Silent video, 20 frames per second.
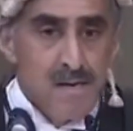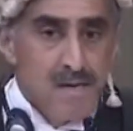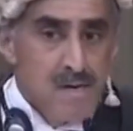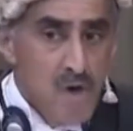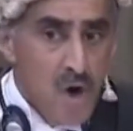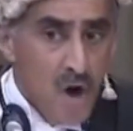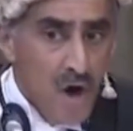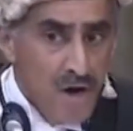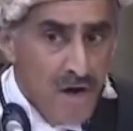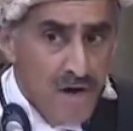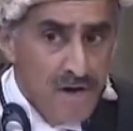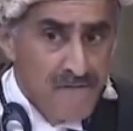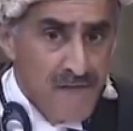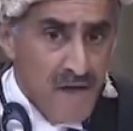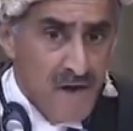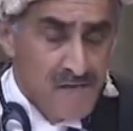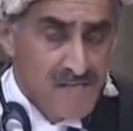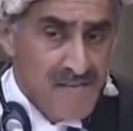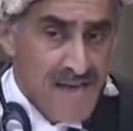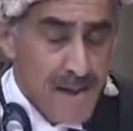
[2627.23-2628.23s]
None of
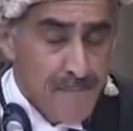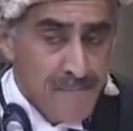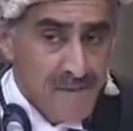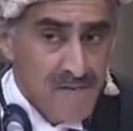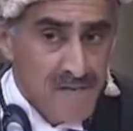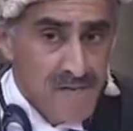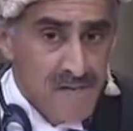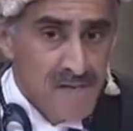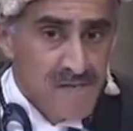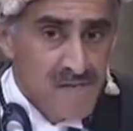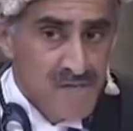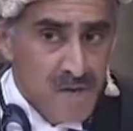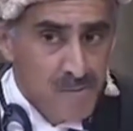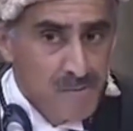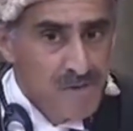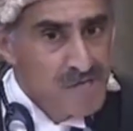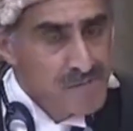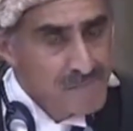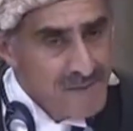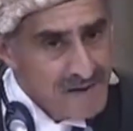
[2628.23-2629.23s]
those happened. So
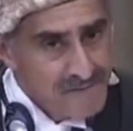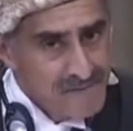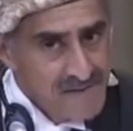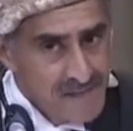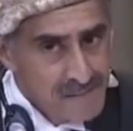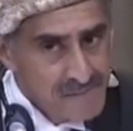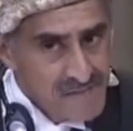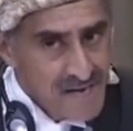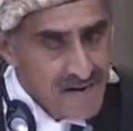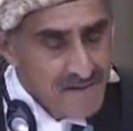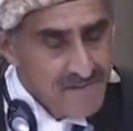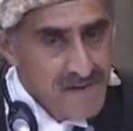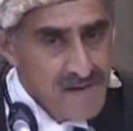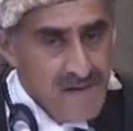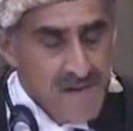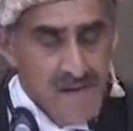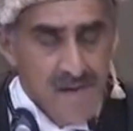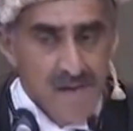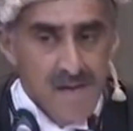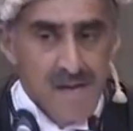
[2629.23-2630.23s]
we respectfully observe
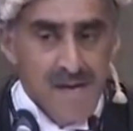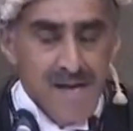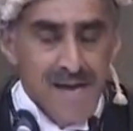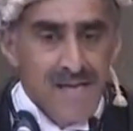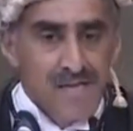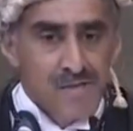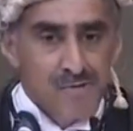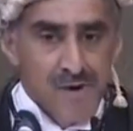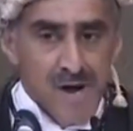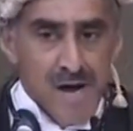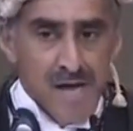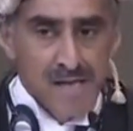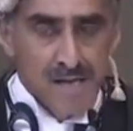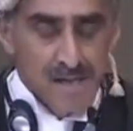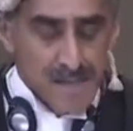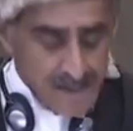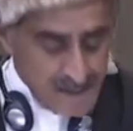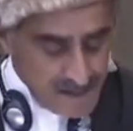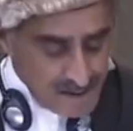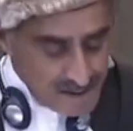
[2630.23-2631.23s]
it's
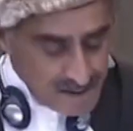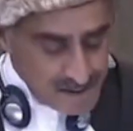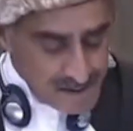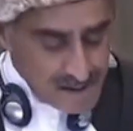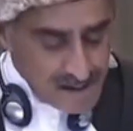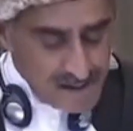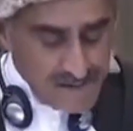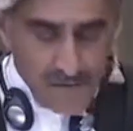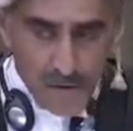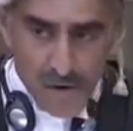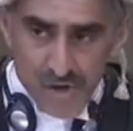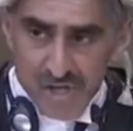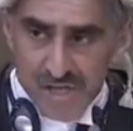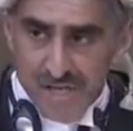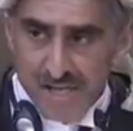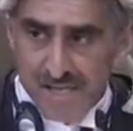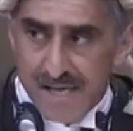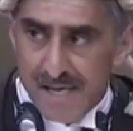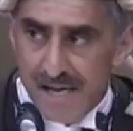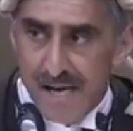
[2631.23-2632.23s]
rather
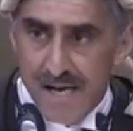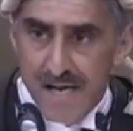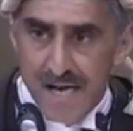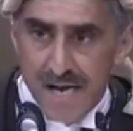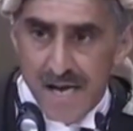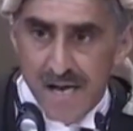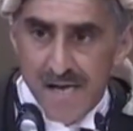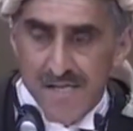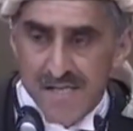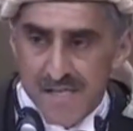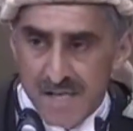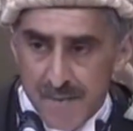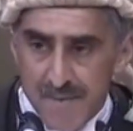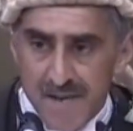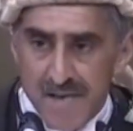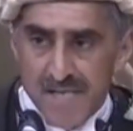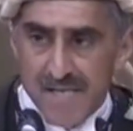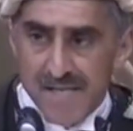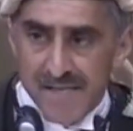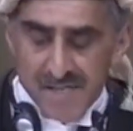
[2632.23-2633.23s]
unfortunate that India is
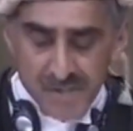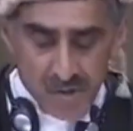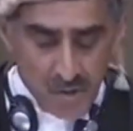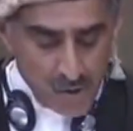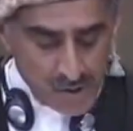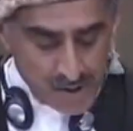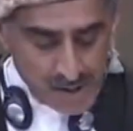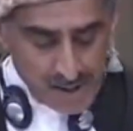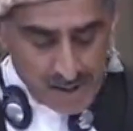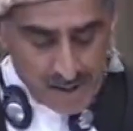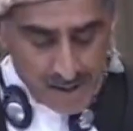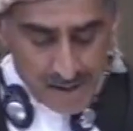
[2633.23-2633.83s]
coming to this court